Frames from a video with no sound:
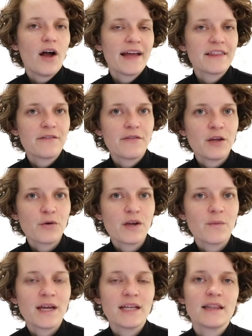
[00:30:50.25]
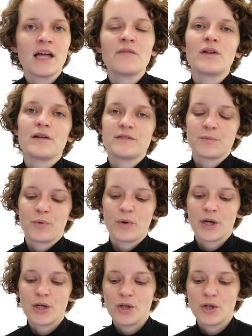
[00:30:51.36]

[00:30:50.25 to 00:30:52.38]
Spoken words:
At the fingering weight level of support,